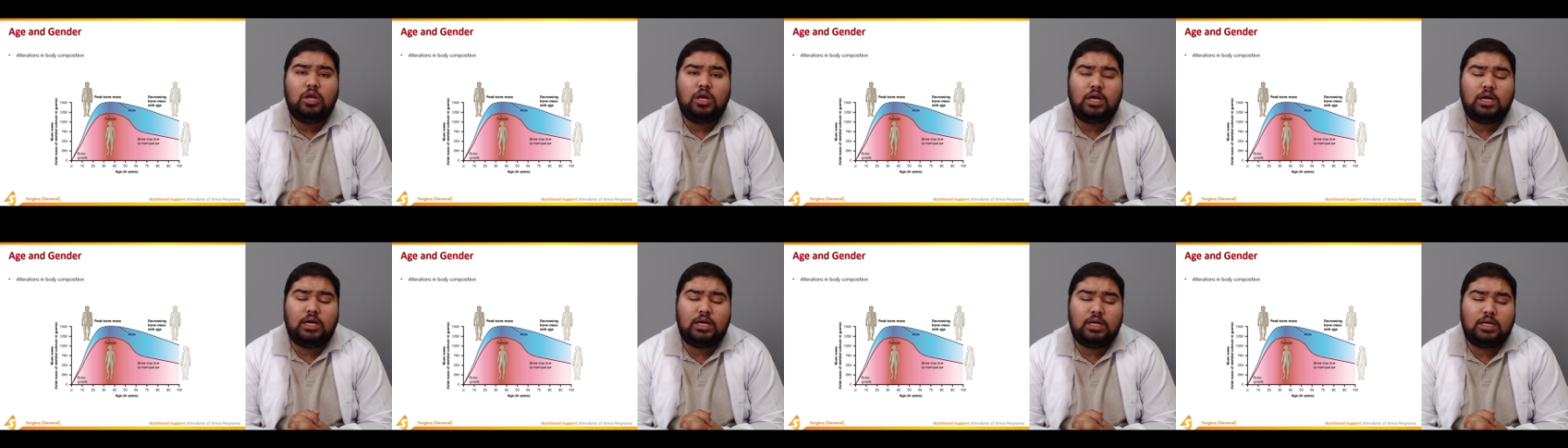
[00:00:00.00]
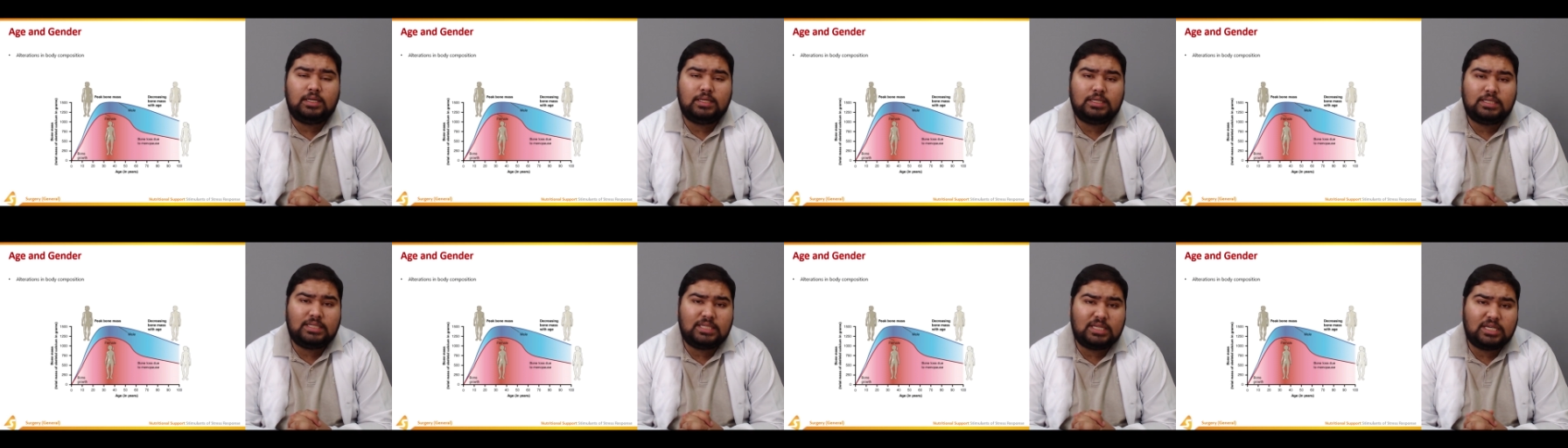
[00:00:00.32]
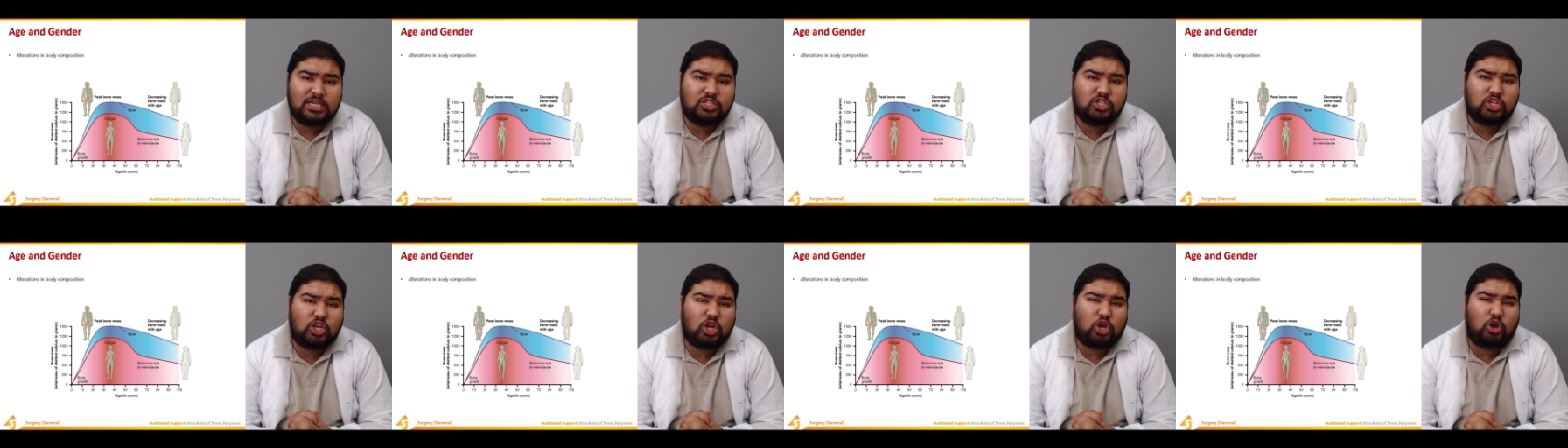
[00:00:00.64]
uh,
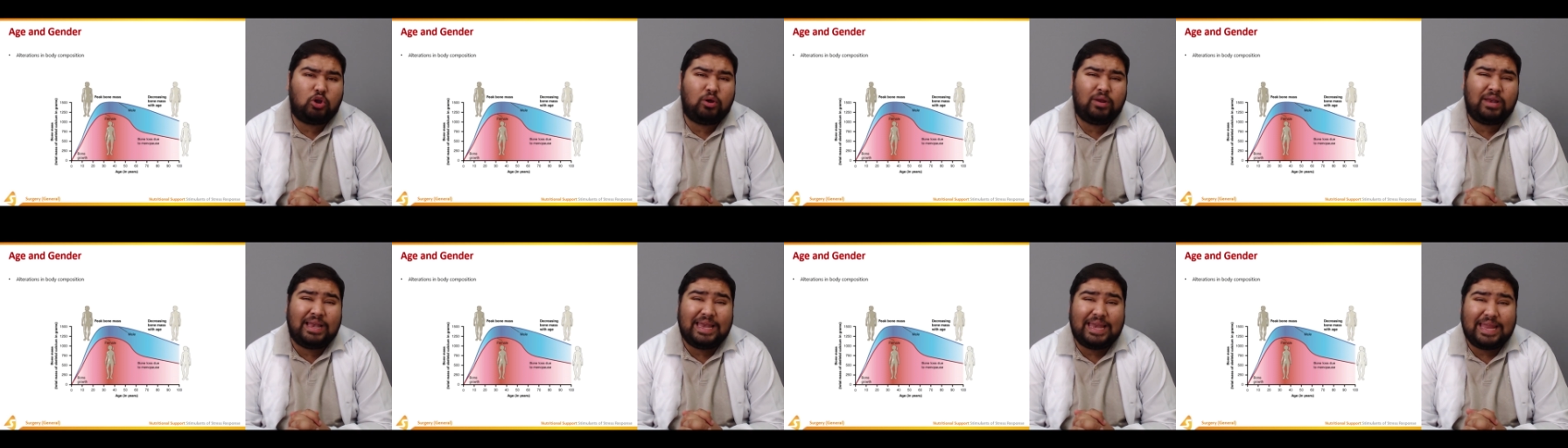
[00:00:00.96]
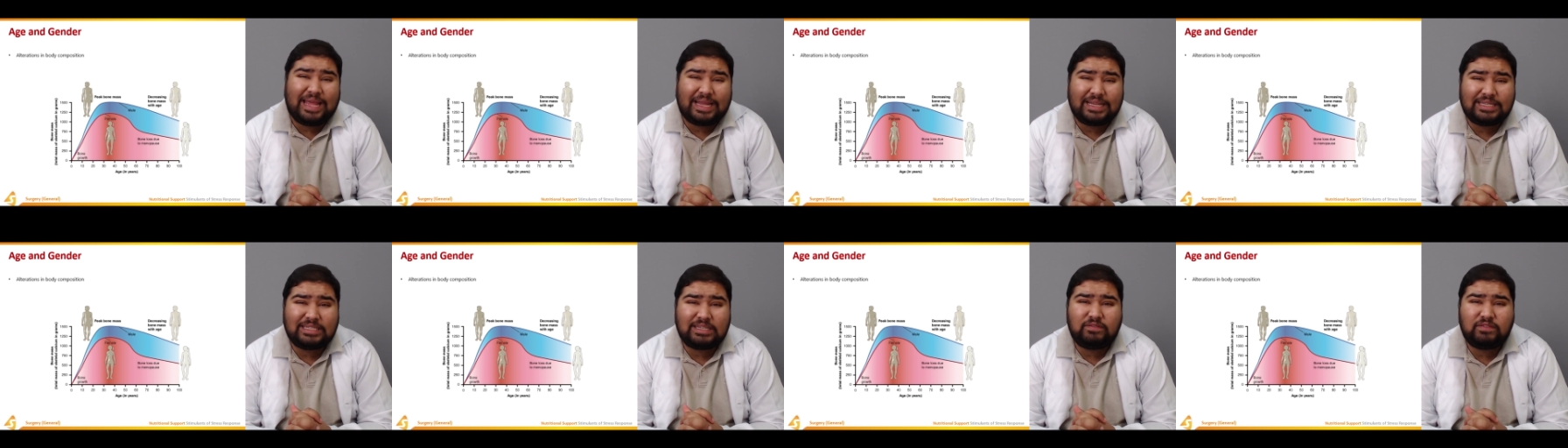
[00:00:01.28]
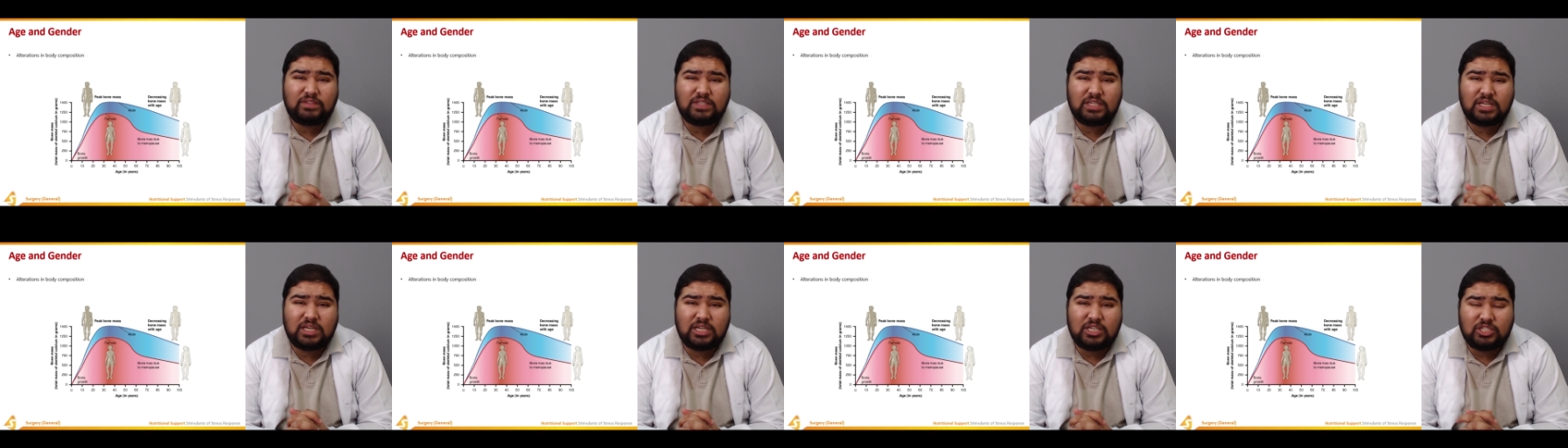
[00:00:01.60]
surgery or
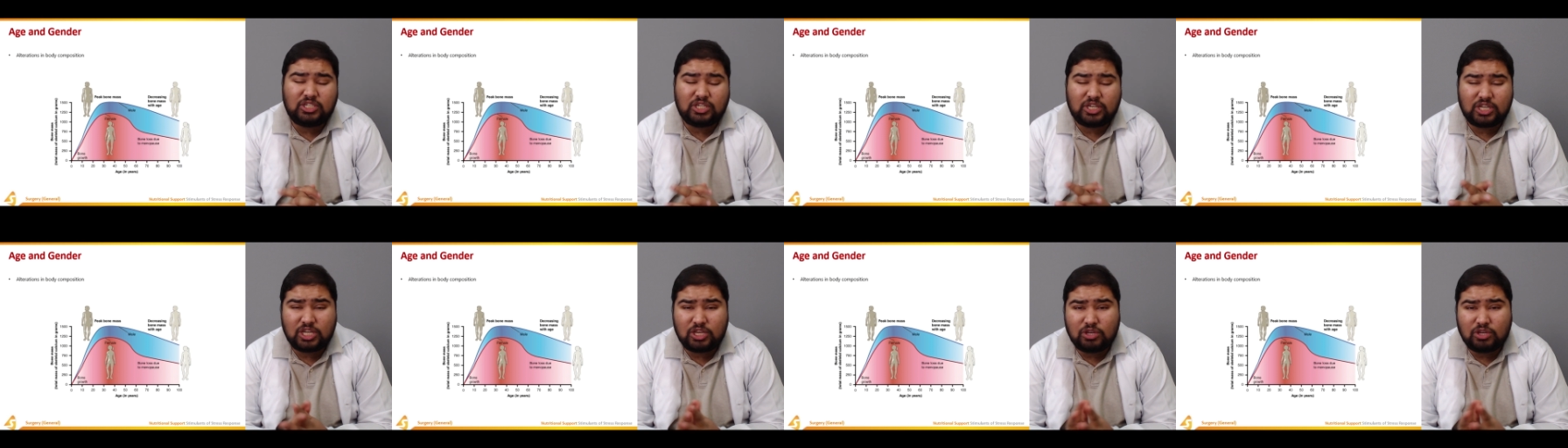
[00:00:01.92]
elective surgery,